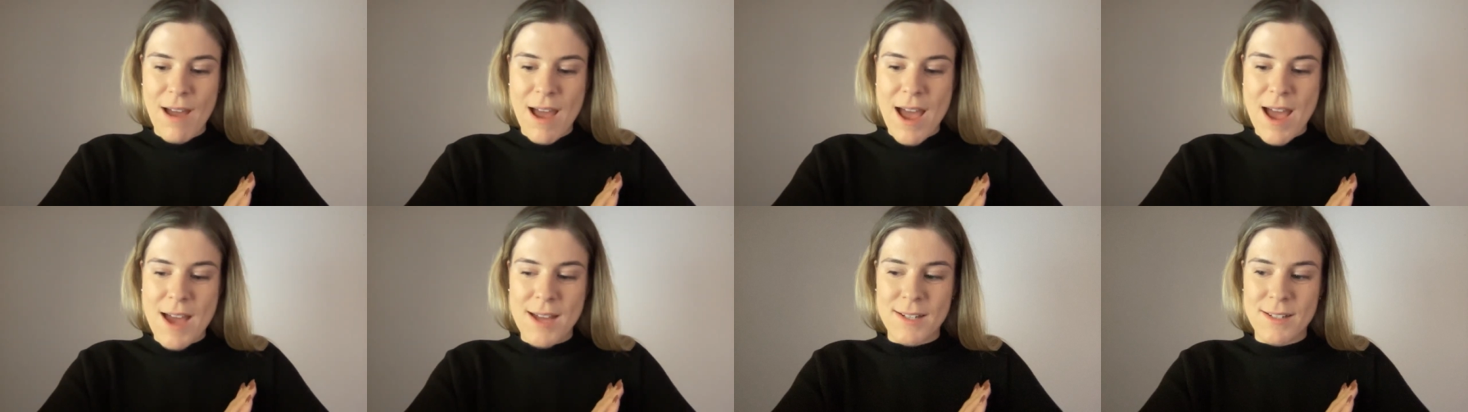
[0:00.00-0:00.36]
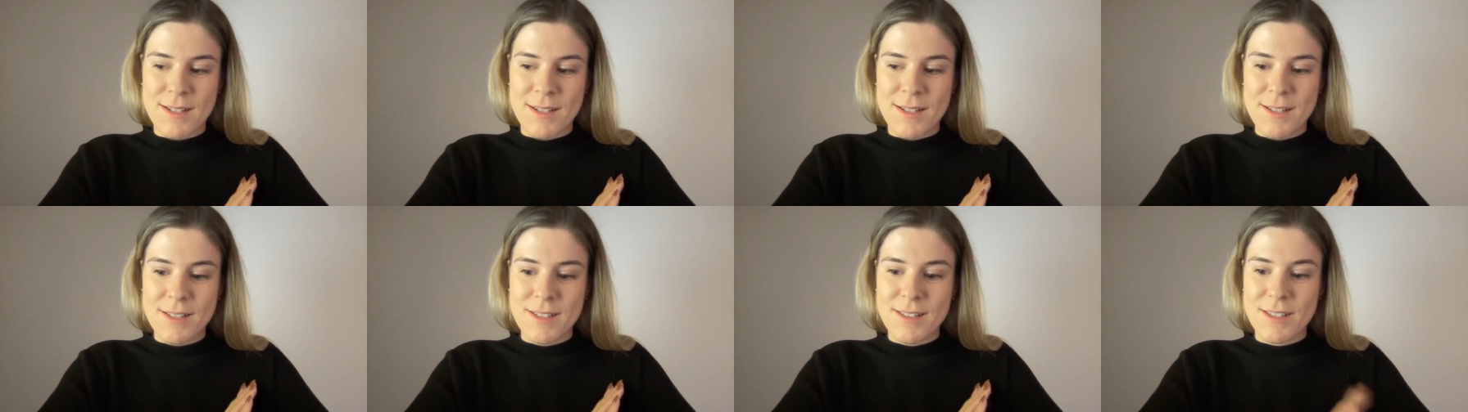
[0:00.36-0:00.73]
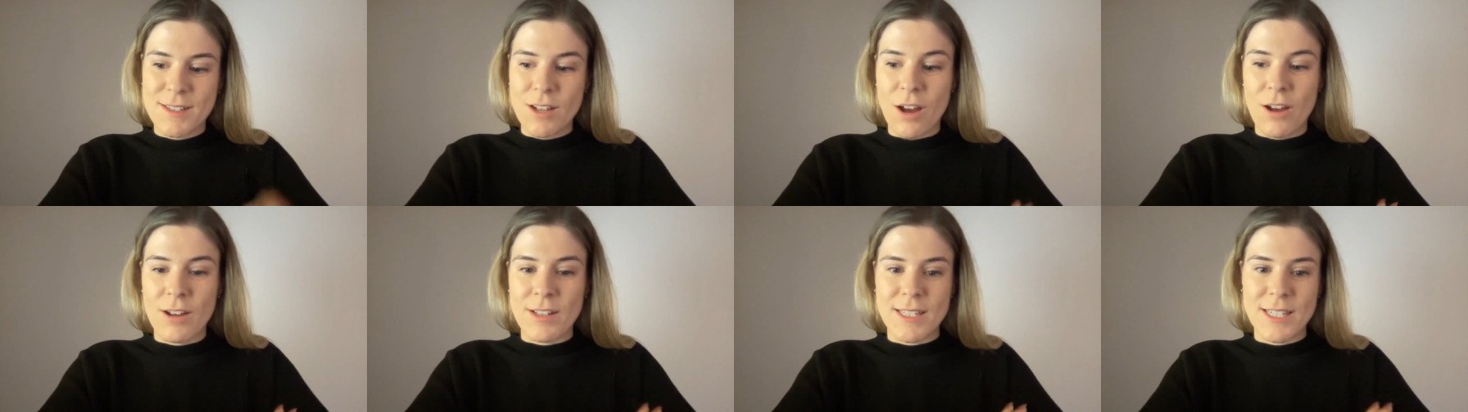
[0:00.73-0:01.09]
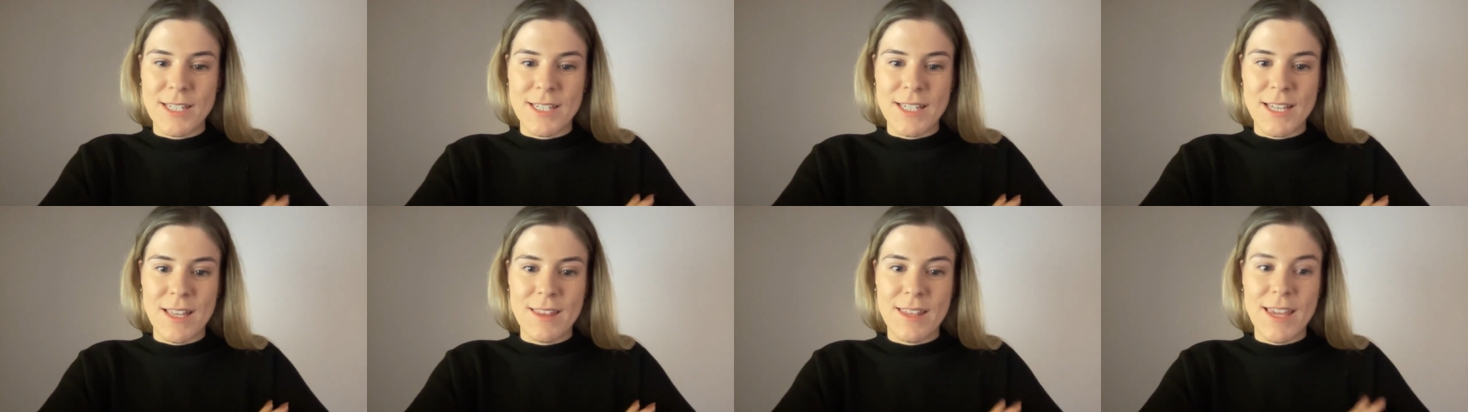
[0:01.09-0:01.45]
and started
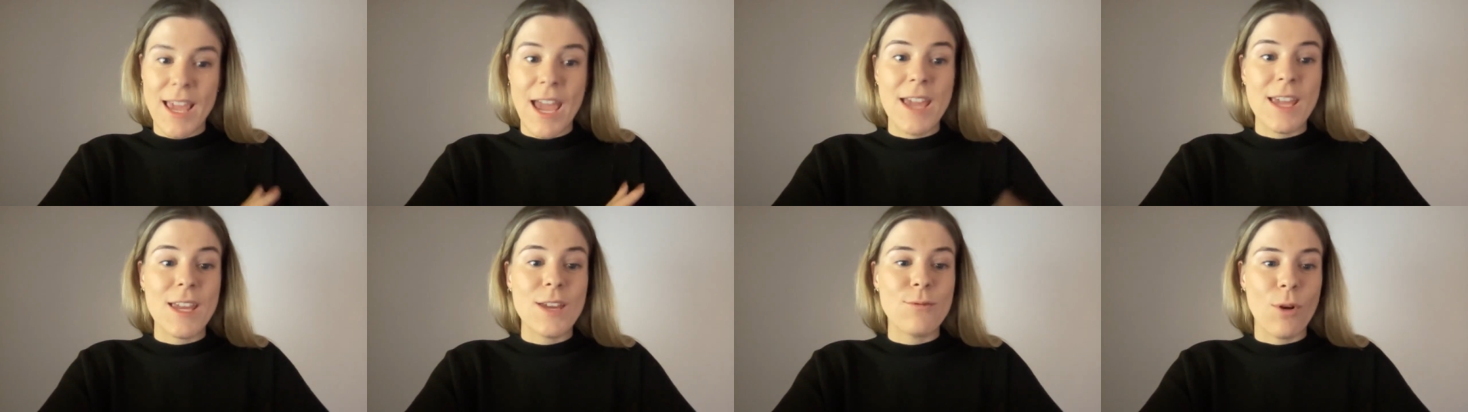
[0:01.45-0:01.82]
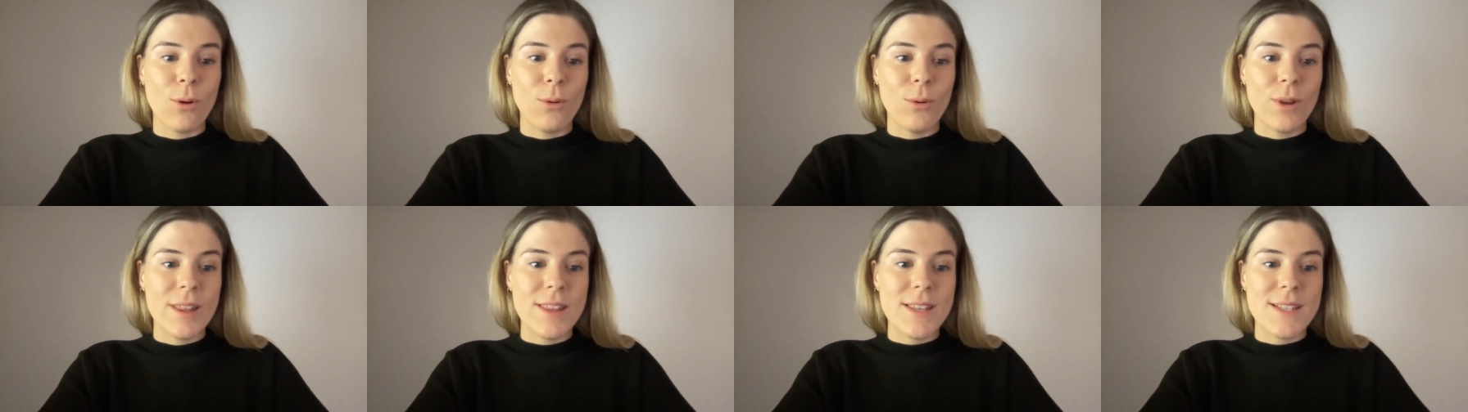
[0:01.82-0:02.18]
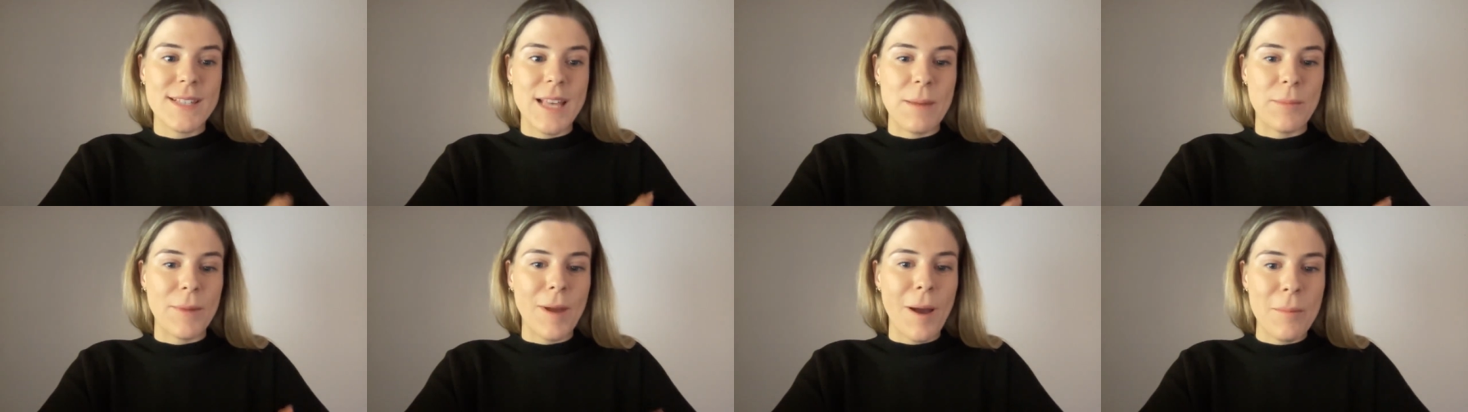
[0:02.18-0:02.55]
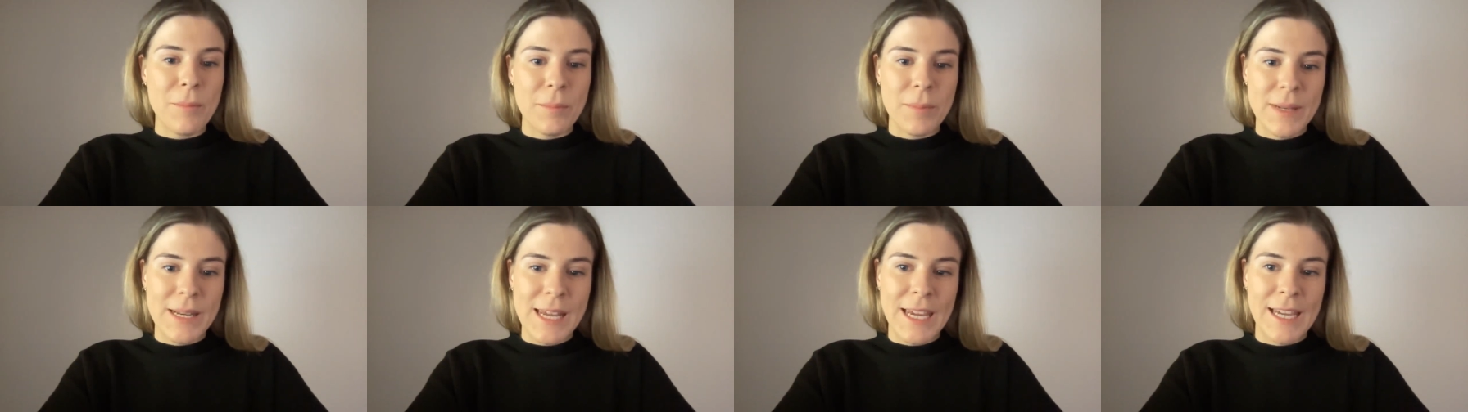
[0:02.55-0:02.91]
at the AE role at the same
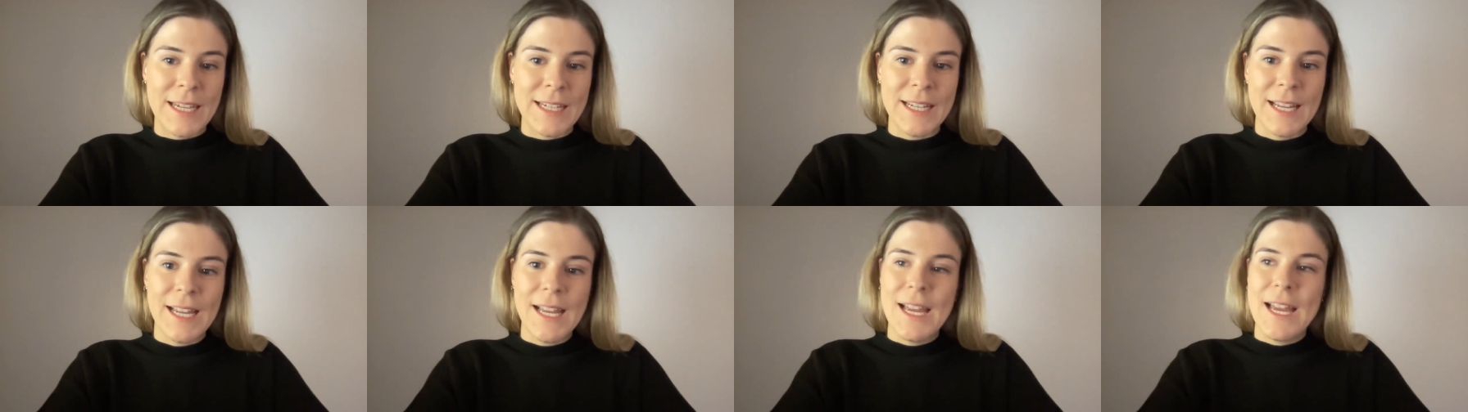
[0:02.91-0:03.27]
company.